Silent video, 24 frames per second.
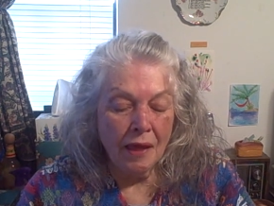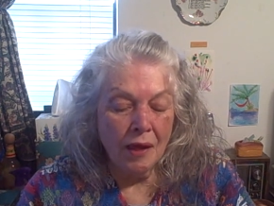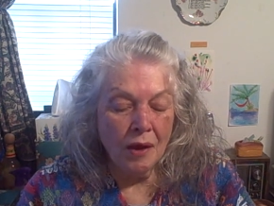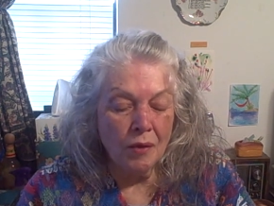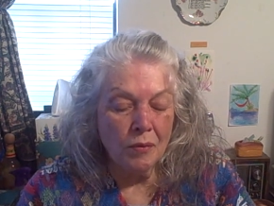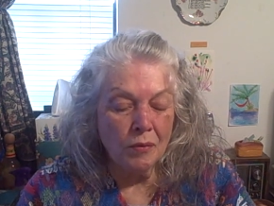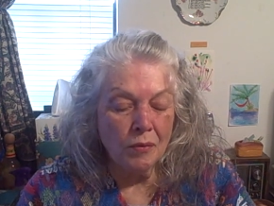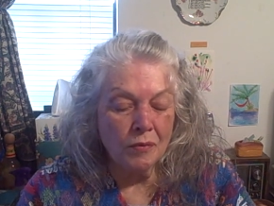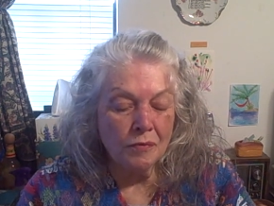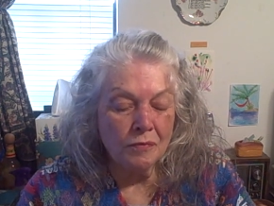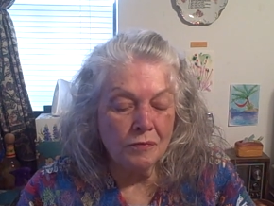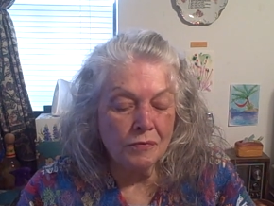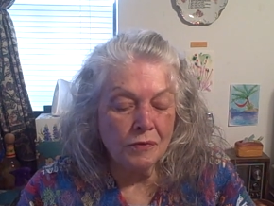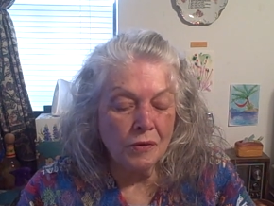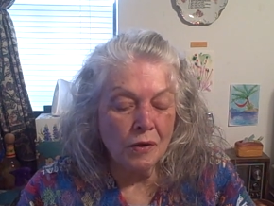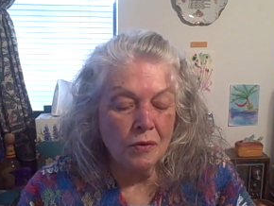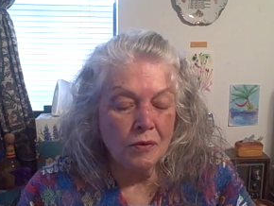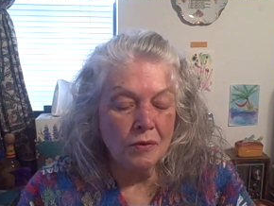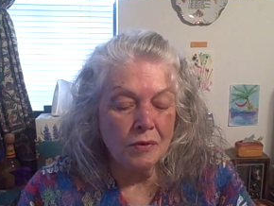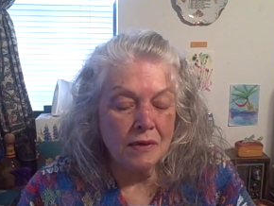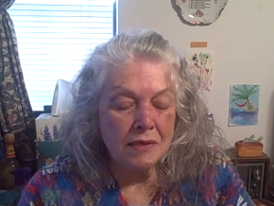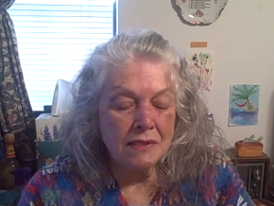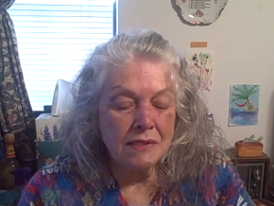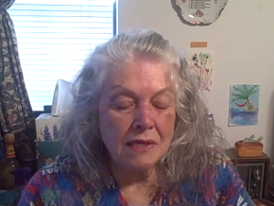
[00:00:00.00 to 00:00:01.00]
It will
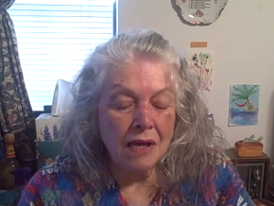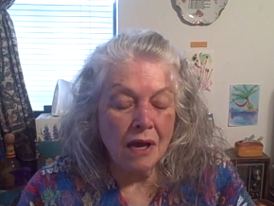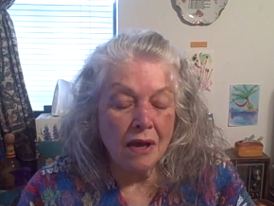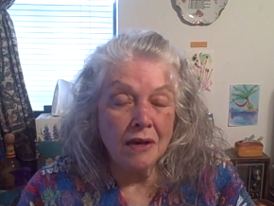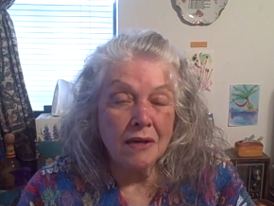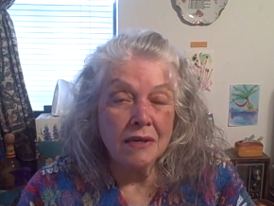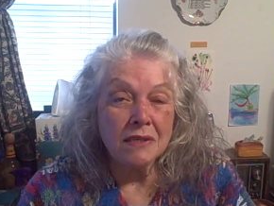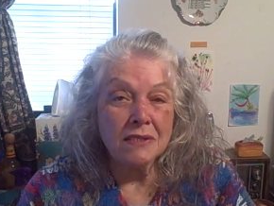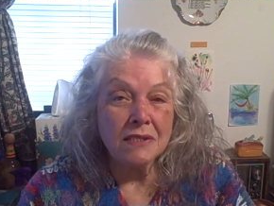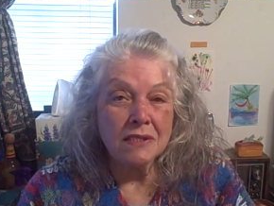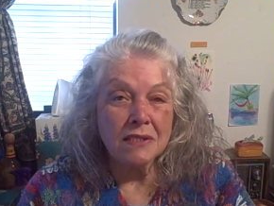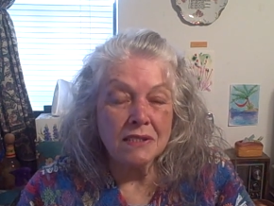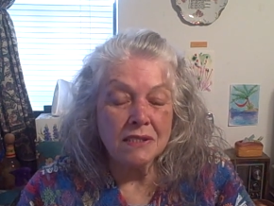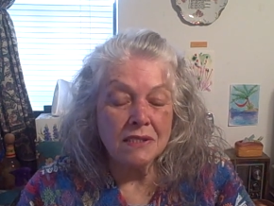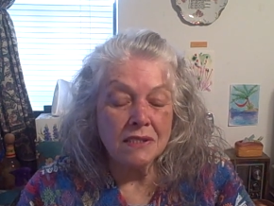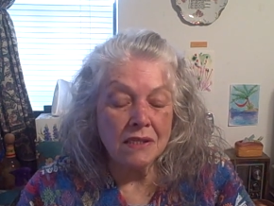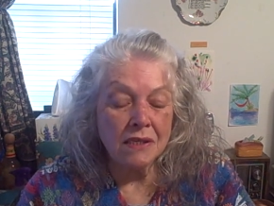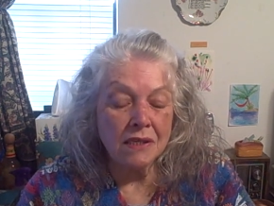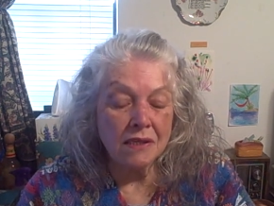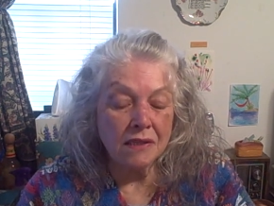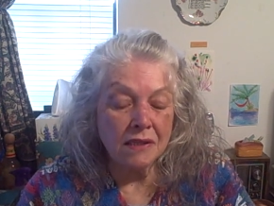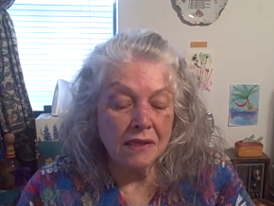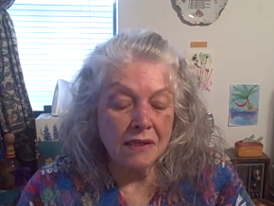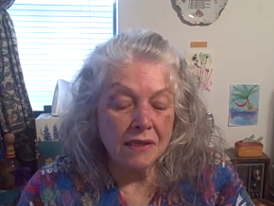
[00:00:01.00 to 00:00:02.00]
float as high as the
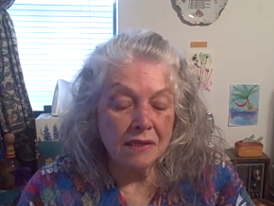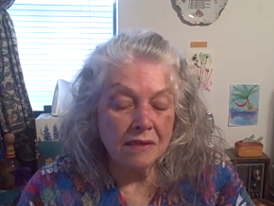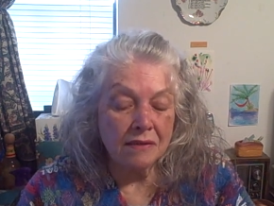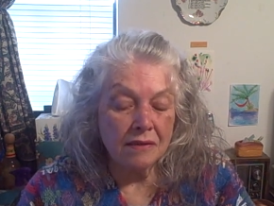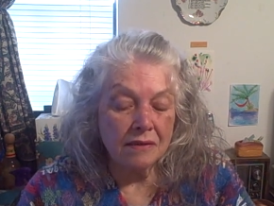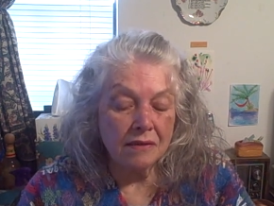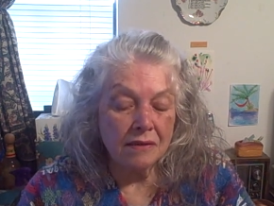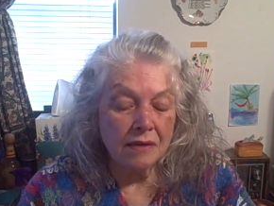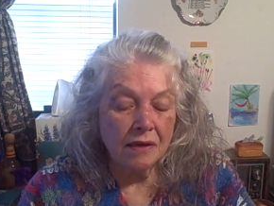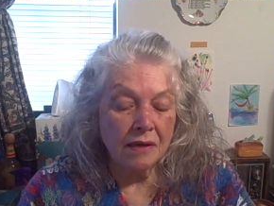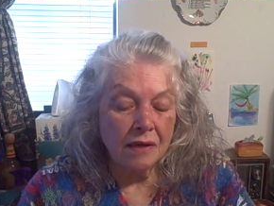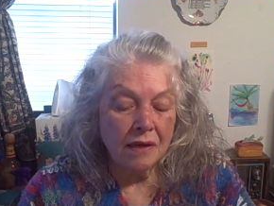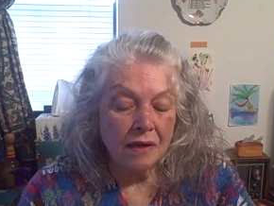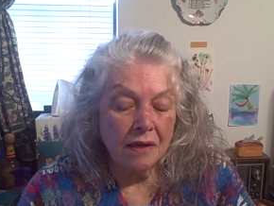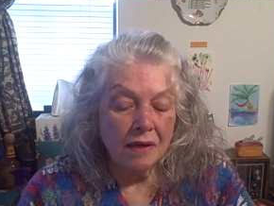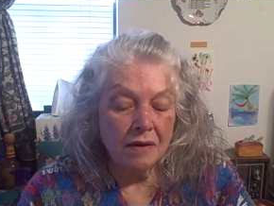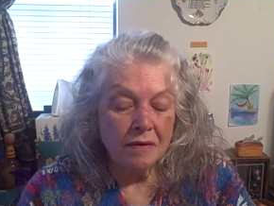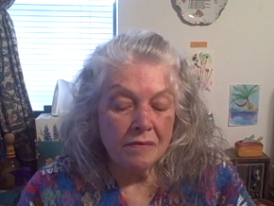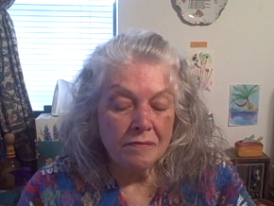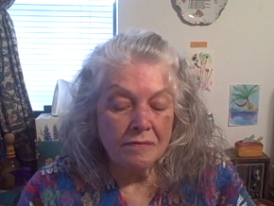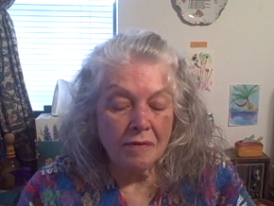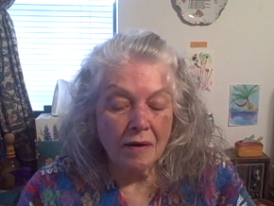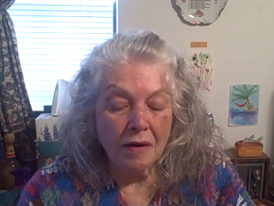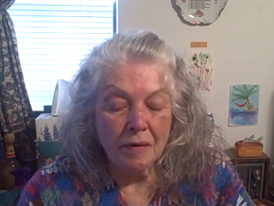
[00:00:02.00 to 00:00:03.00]
ceiling,
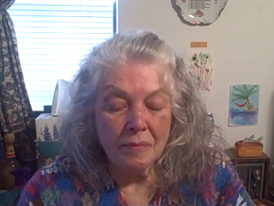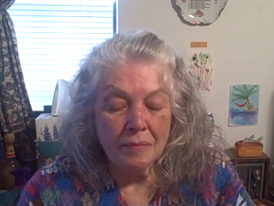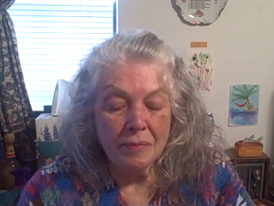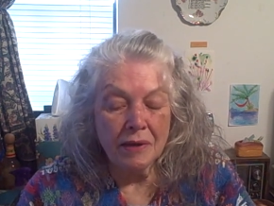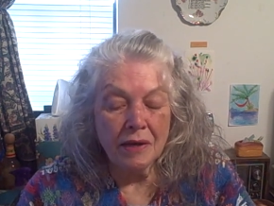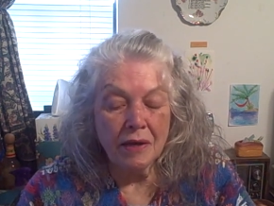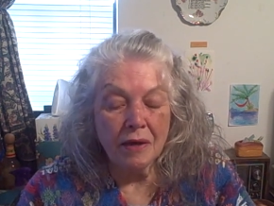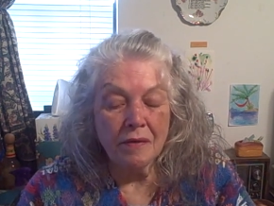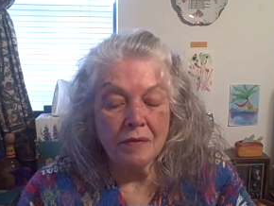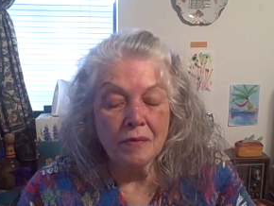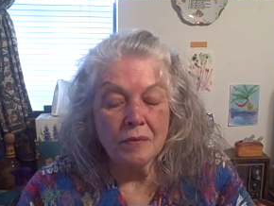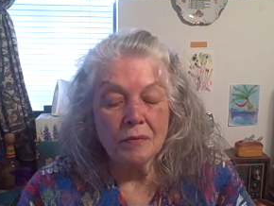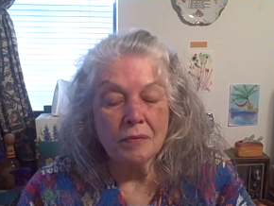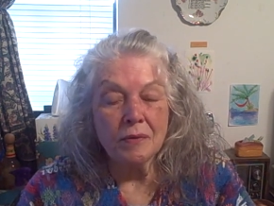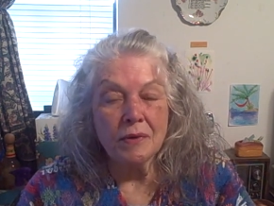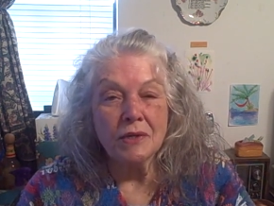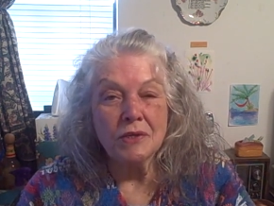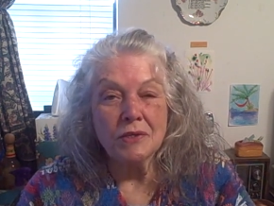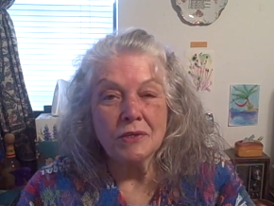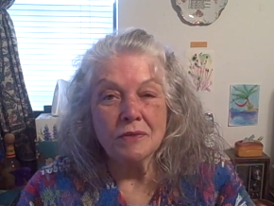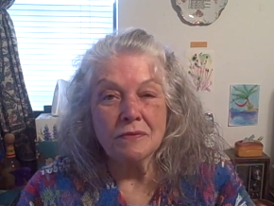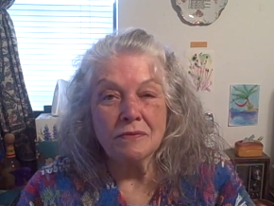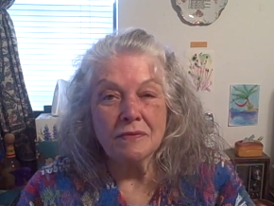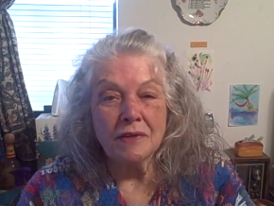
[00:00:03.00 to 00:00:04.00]
far beyond the
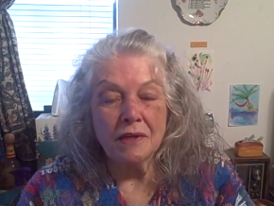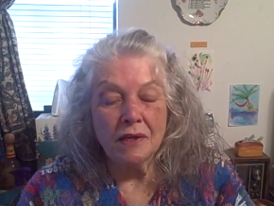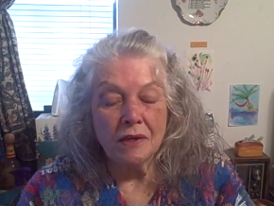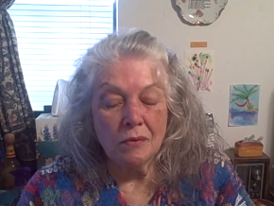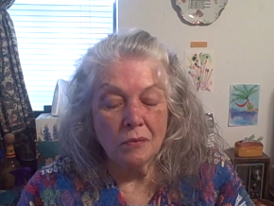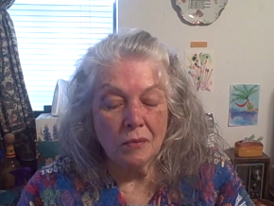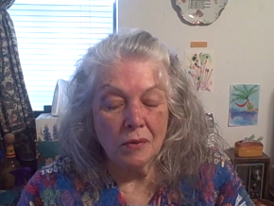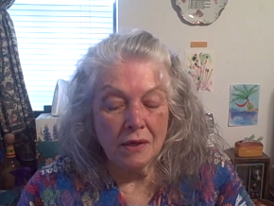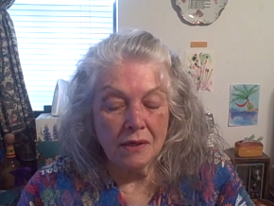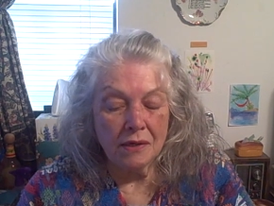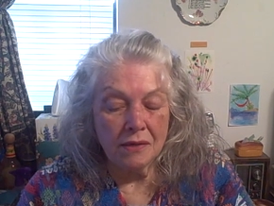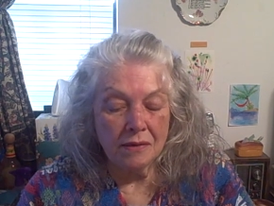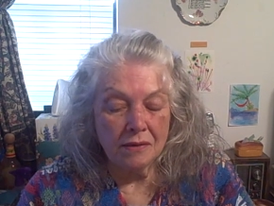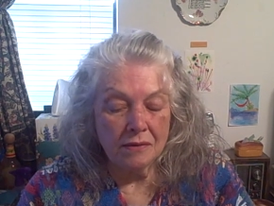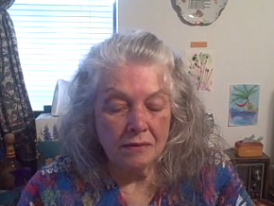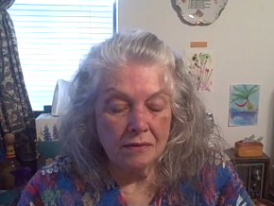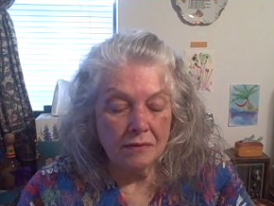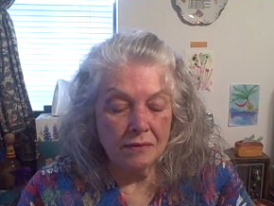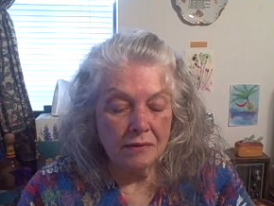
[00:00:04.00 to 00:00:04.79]
reach of anyone,